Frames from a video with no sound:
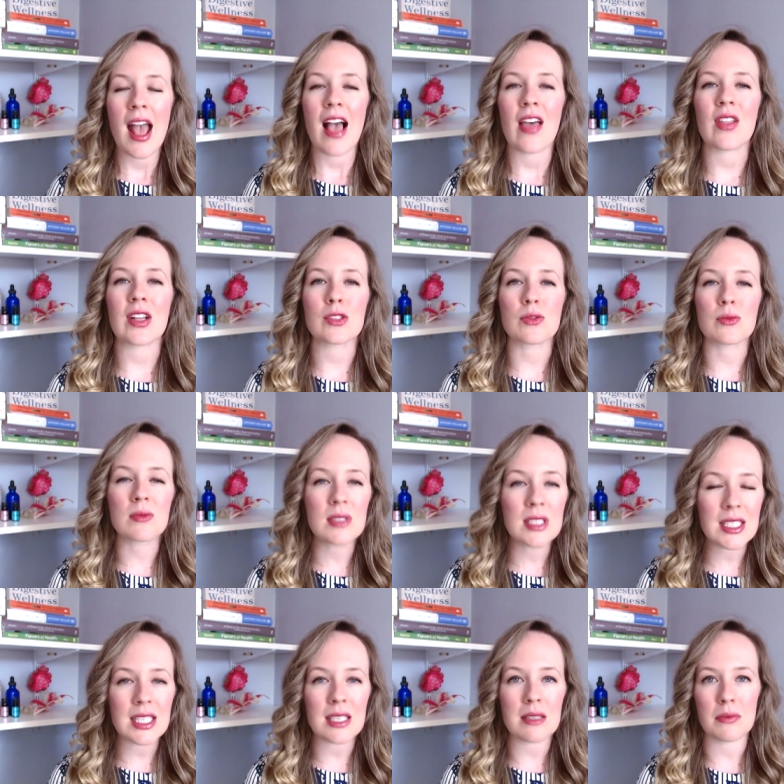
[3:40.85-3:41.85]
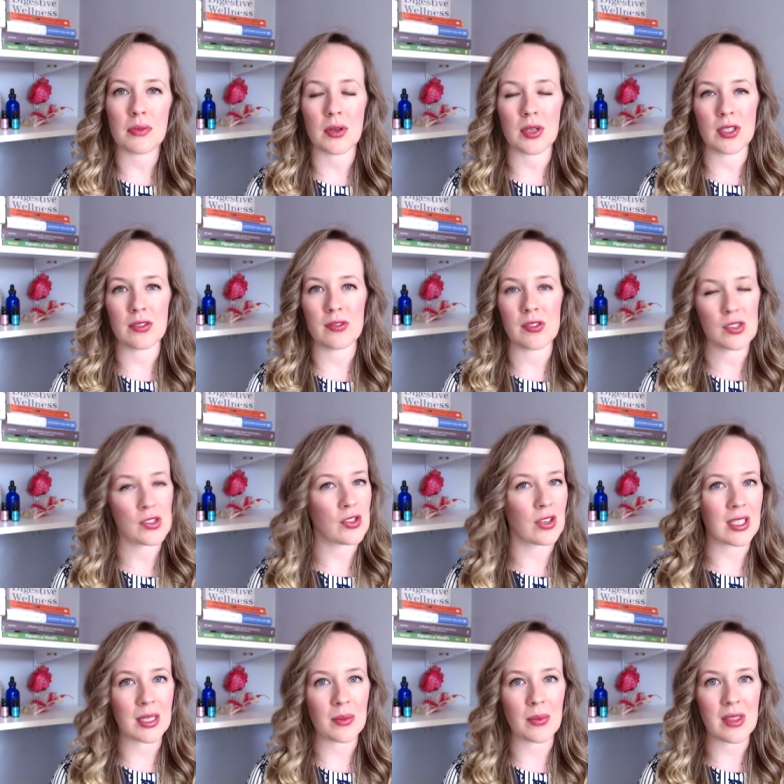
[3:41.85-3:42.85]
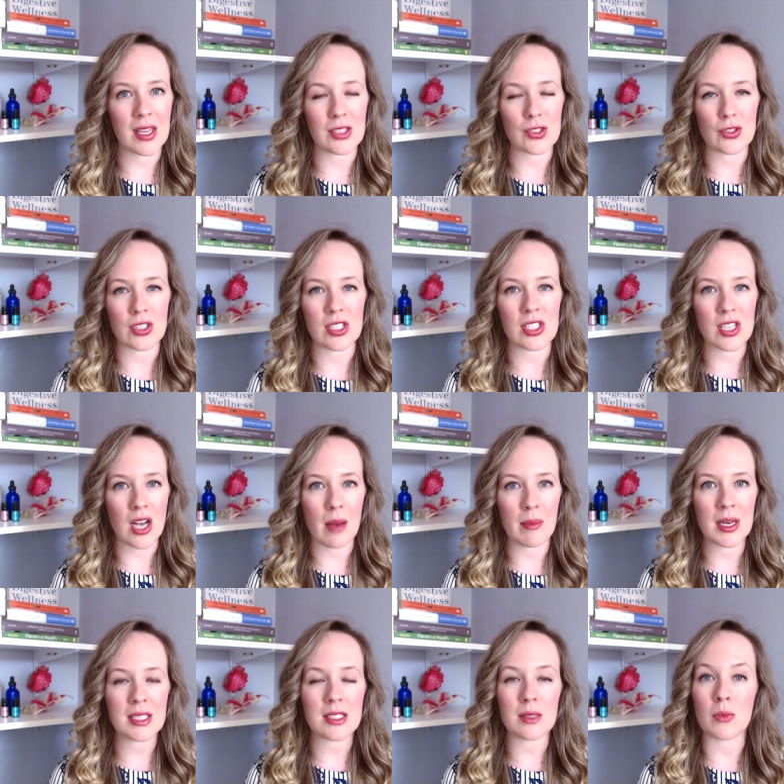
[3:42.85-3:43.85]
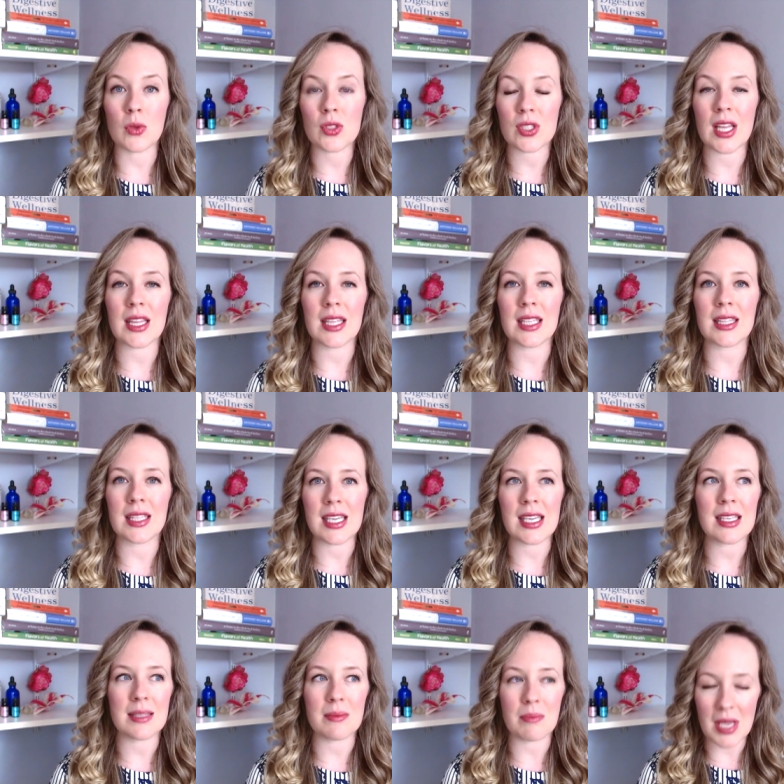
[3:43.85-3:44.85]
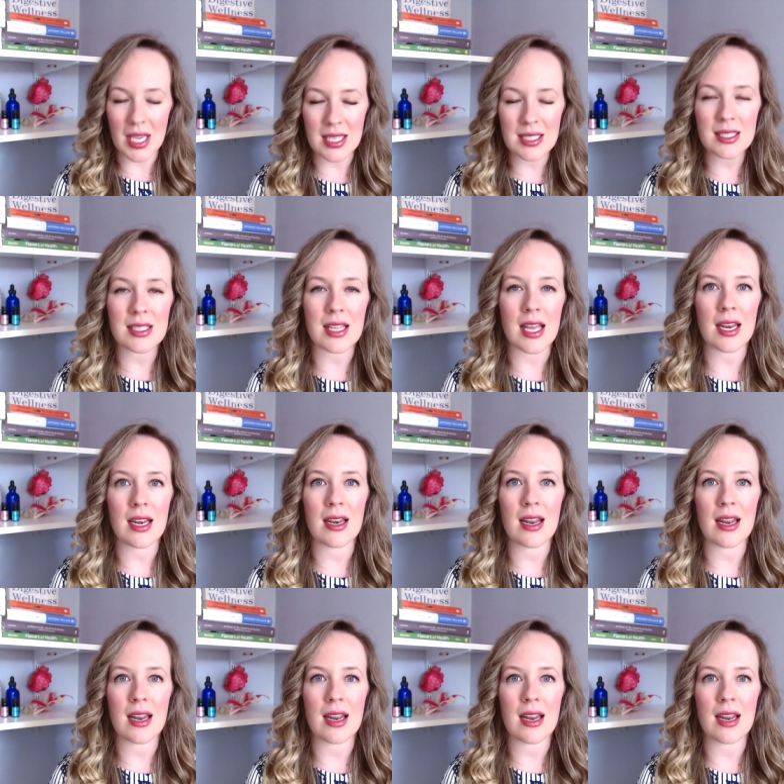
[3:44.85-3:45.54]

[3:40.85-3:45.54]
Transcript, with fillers: And that's really important if you're struggling with estrogen dominance and most likely means that